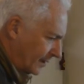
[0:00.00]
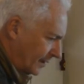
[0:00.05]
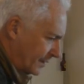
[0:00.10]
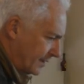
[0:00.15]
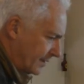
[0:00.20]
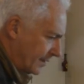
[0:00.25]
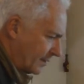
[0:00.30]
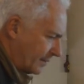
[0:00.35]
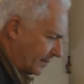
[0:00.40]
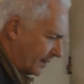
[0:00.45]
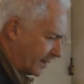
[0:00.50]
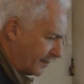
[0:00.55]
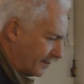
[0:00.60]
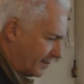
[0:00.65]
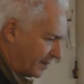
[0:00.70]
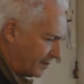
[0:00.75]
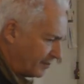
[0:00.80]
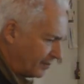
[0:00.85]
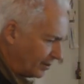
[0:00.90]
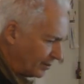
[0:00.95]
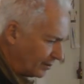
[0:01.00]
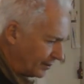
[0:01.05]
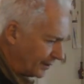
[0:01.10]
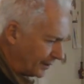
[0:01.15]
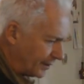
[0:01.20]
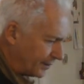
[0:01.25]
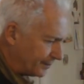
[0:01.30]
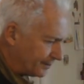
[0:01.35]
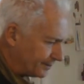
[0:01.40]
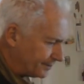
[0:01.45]
I'm gonna make a big bowl here.
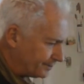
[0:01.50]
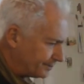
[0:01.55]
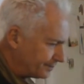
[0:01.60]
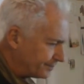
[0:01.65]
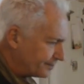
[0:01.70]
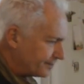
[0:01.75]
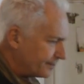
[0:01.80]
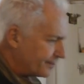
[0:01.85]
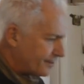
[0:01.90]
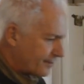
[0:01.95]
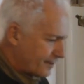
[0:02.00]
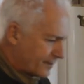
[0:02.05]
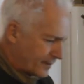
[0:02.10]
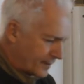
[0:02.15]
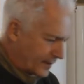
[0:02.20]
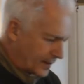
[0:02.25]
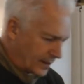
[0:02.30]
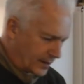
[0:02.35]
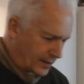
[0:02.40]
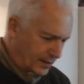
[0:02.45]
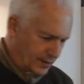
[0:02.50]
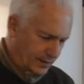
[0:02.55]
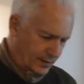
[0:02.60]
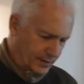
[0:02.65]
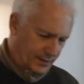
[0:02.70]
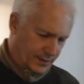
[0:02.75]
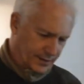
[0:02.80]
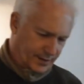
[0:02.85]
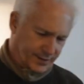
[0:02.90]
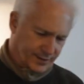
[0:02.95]

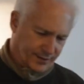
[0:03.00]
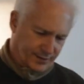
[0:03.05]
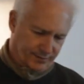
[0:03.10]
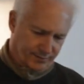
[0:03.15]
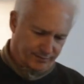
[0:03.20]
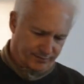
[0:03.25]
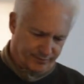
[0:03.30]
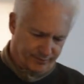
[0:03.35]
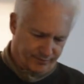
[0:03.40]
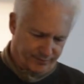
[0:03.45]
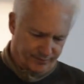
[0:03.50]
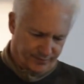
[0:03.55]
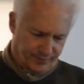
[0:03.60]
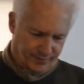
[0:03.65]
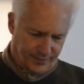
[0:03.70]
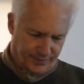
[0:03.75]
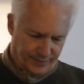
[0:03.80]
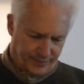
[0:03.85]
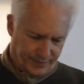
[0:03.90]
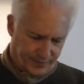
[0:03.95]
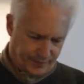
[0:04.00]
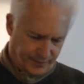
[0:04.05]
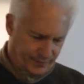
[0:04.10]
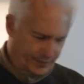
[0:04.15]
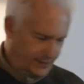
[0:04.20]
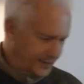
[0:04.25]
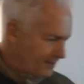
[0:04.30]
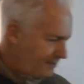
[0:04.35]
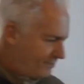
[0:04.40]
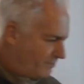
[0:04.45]
Alright, so
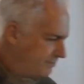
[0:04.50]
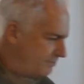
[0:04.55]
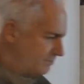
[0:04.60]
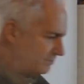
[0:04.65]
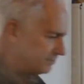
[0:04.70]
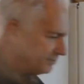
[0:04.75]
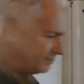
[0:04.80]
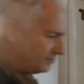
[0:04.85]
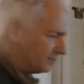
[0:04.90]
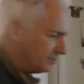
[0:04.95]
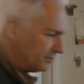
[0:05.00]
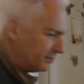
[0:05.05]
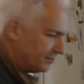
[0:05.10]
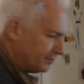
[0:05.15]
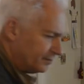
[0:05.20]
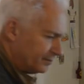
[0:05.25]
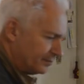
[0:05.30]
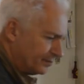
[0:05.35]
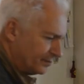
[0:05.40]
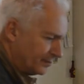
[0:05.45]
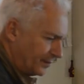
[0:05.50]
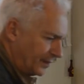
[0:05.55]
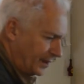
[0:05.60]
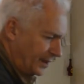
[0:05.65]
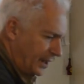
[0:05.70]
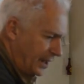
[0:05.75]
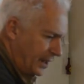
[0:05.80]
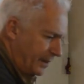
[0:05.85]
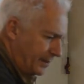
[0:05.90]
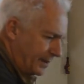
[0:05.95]
3
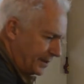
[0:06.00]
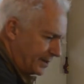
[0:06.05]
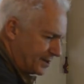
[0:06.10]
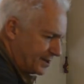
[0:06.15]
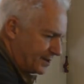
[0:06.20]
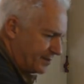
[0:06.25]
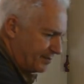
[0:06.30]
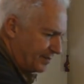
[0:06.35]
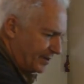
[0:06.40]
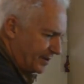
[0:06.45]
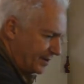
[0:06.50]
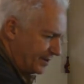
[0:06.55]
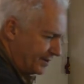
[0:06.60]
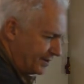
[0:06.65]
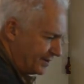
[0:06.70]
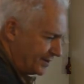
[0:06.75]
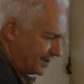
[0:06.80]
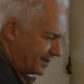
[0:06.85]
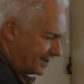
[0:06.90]
heaping spoons